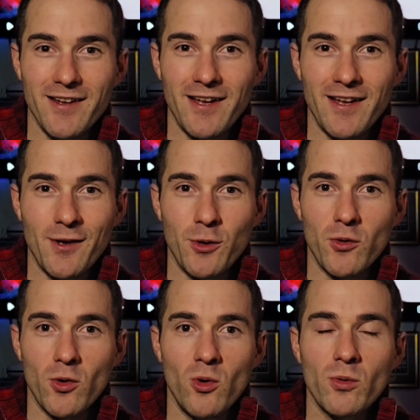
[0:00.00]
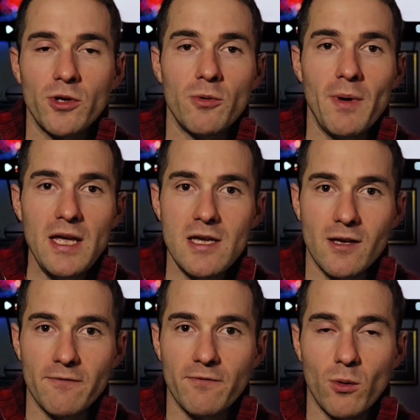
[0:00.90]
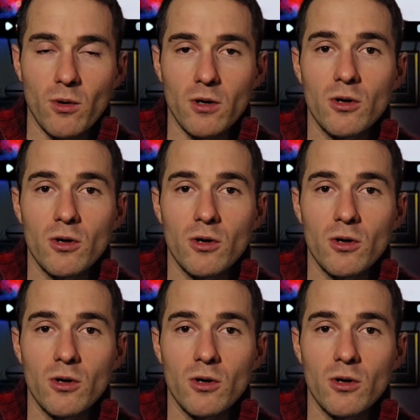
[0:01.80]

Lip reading: And who are you making it for?